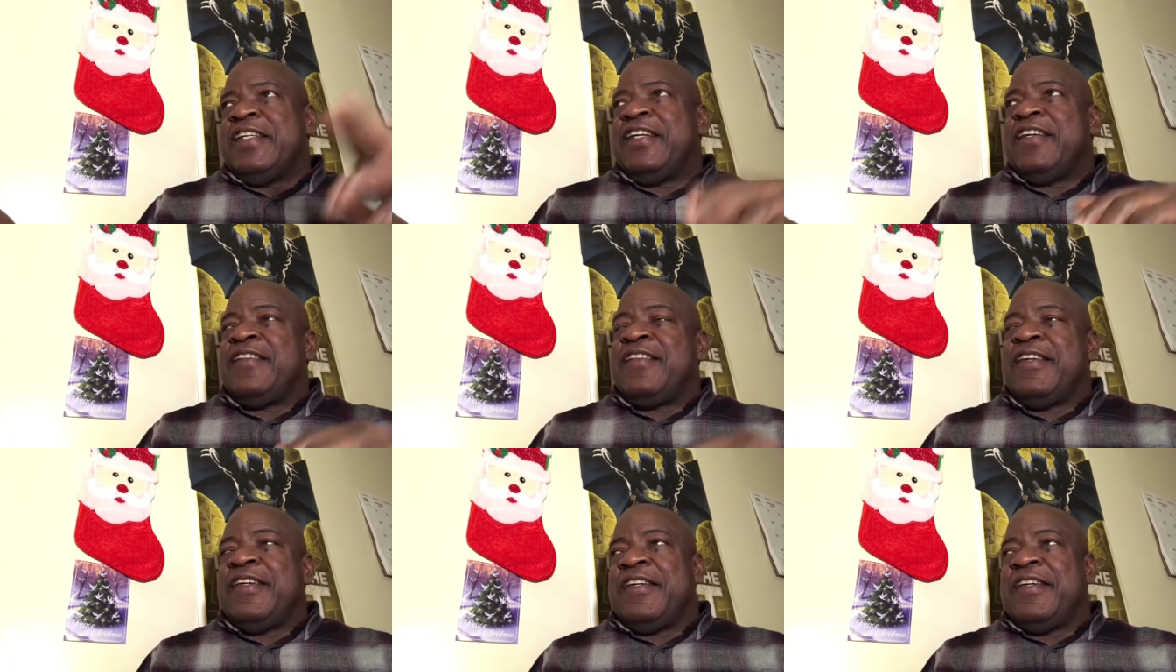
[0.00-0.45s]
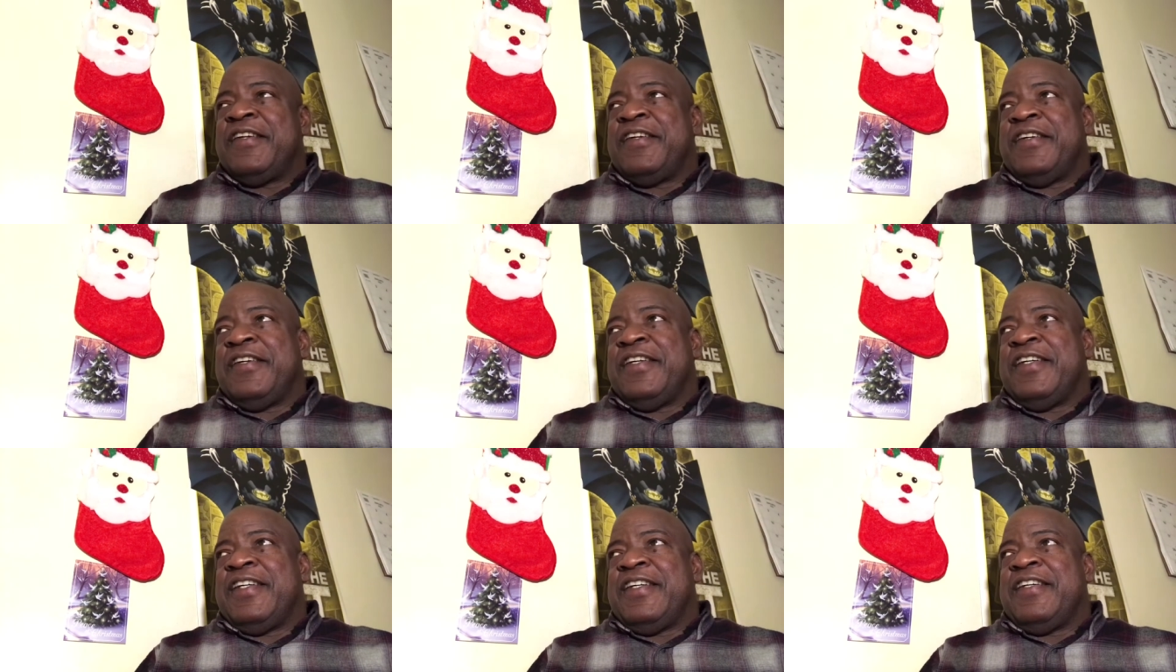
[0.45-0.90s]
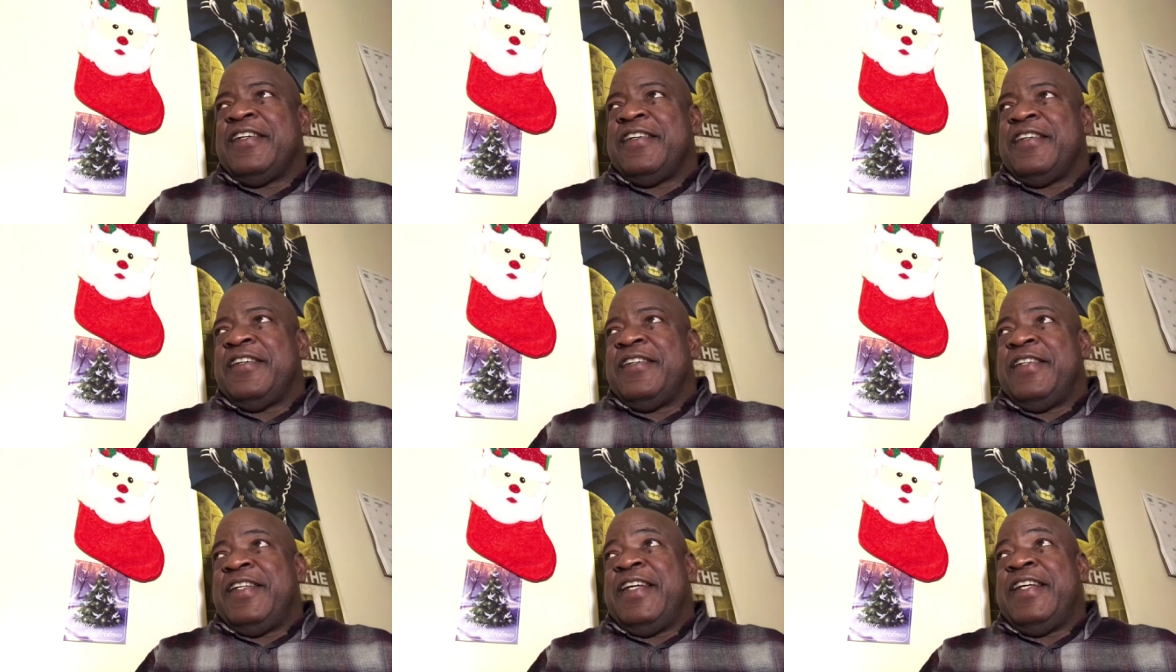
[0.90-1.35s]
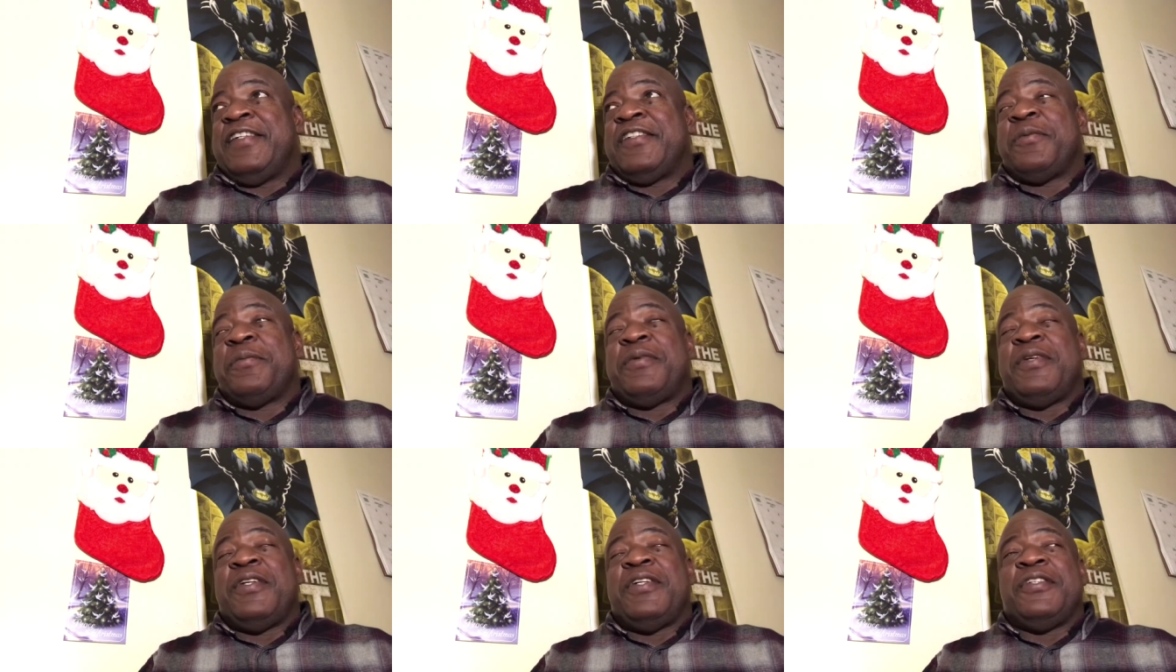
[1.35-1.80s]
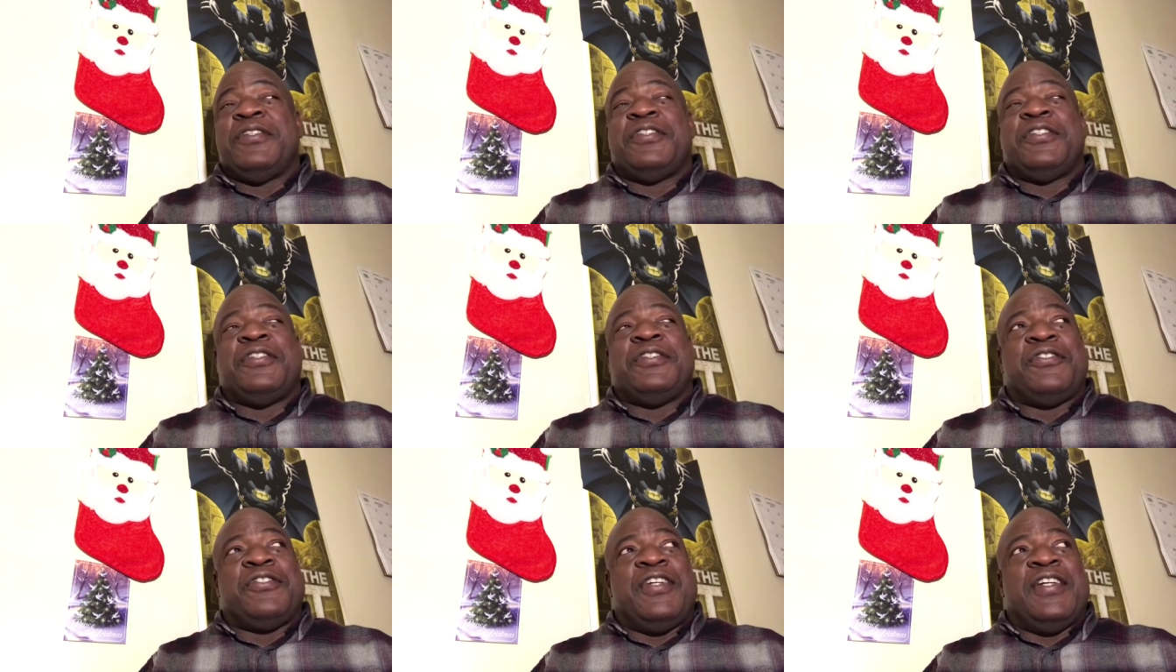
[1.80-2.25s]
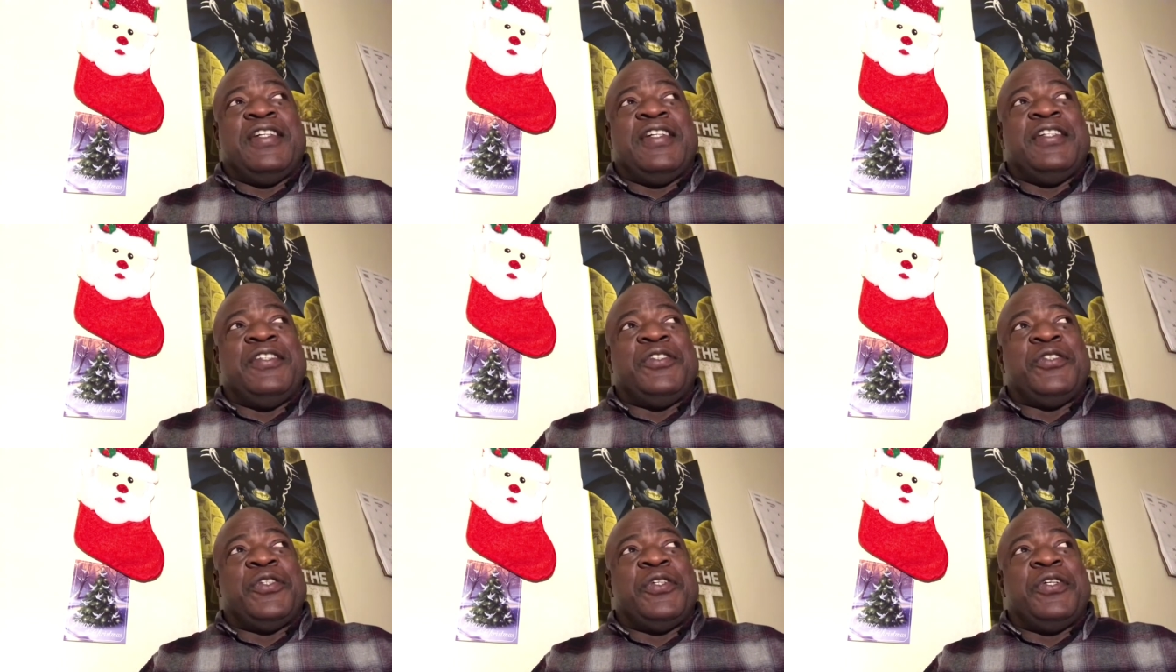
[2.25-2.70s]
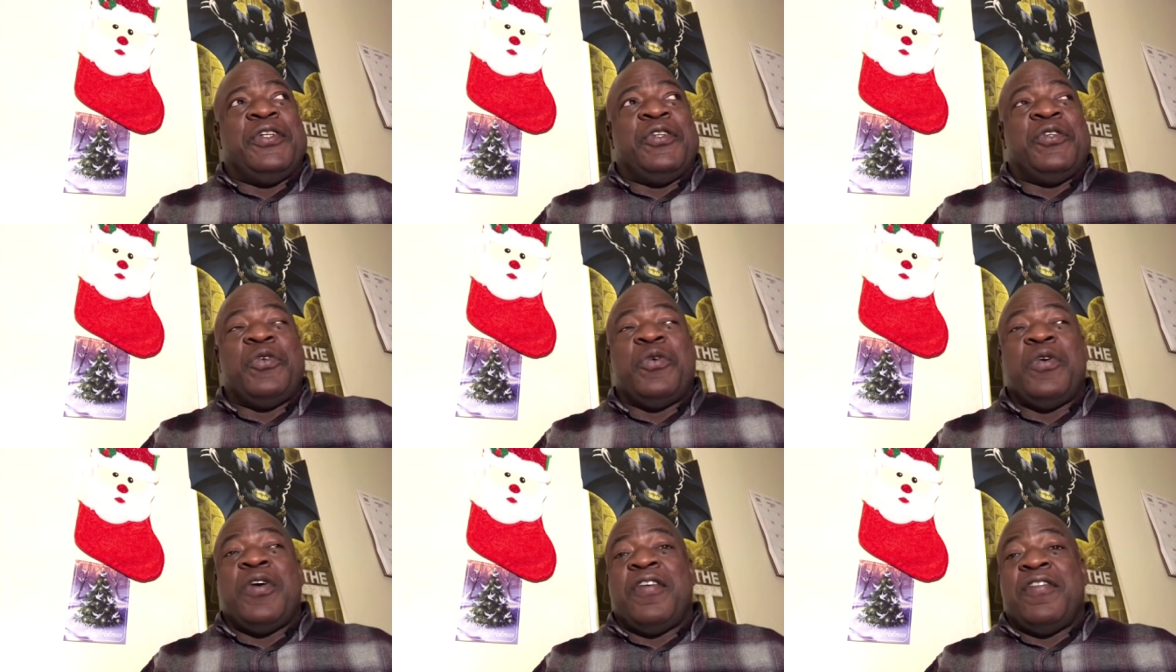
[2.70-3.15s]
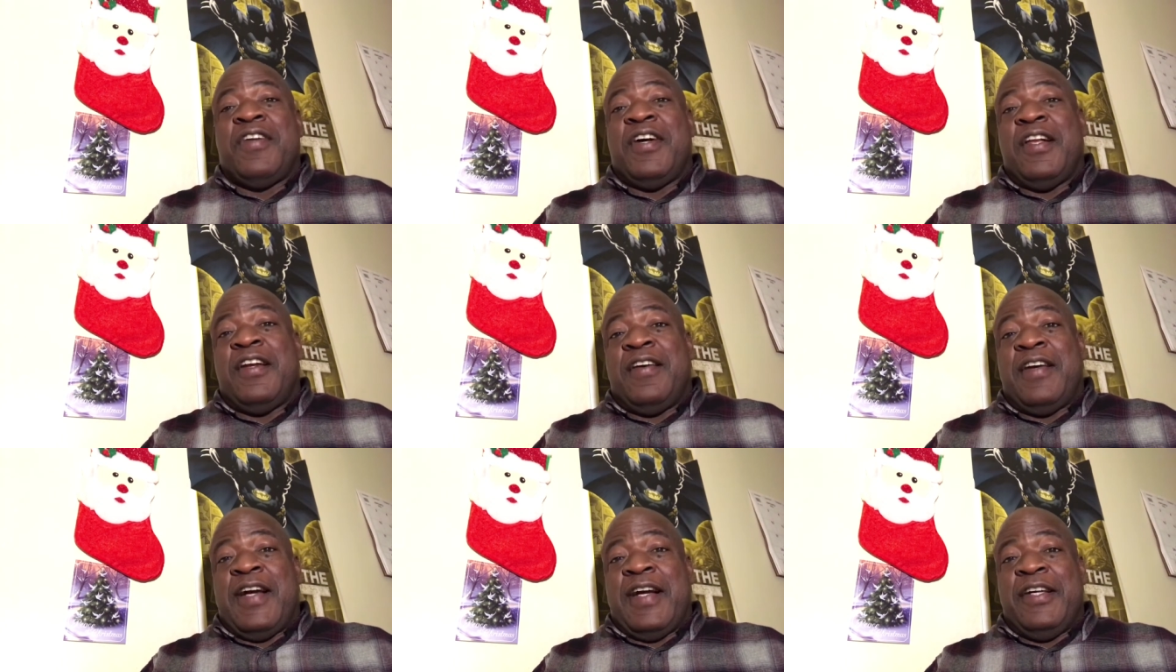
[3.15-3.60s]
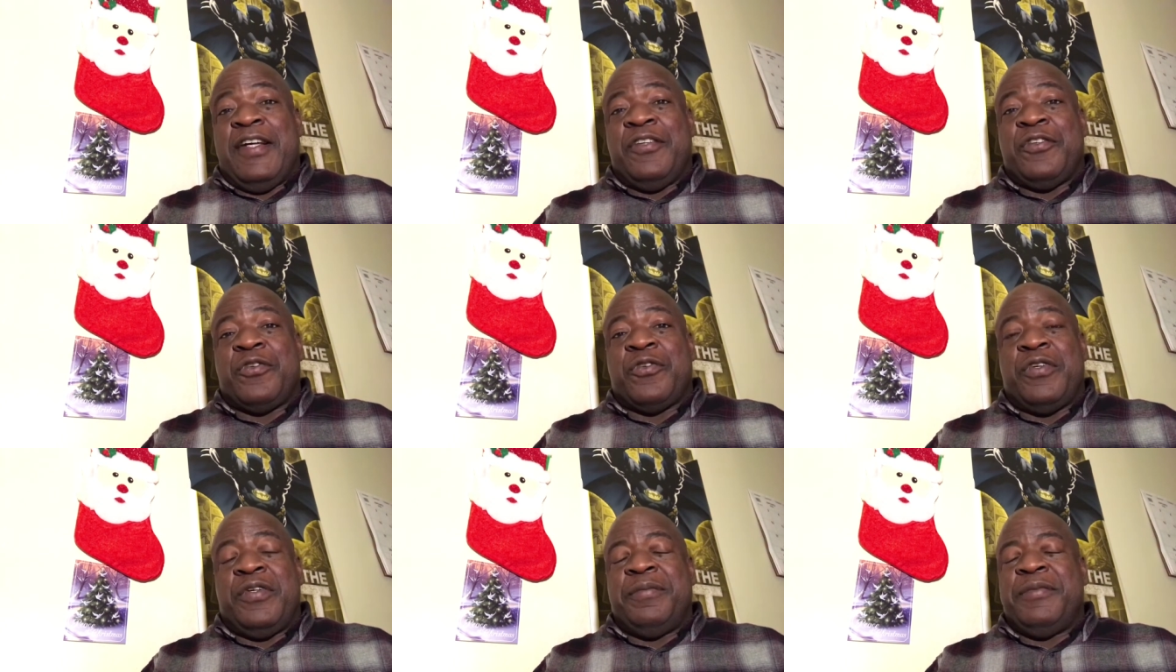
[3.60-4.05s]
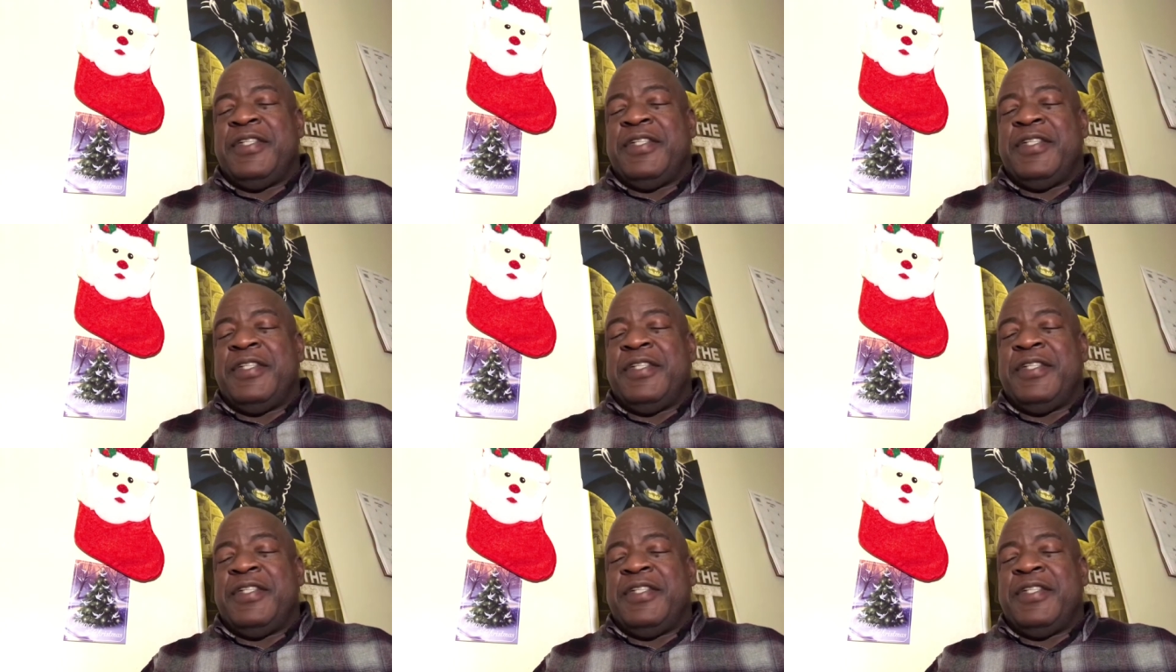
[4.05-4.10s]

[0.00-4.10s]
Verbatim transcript: there, uh, Nancy Pelosi's trying to enjoy her twelve dollar ice cream.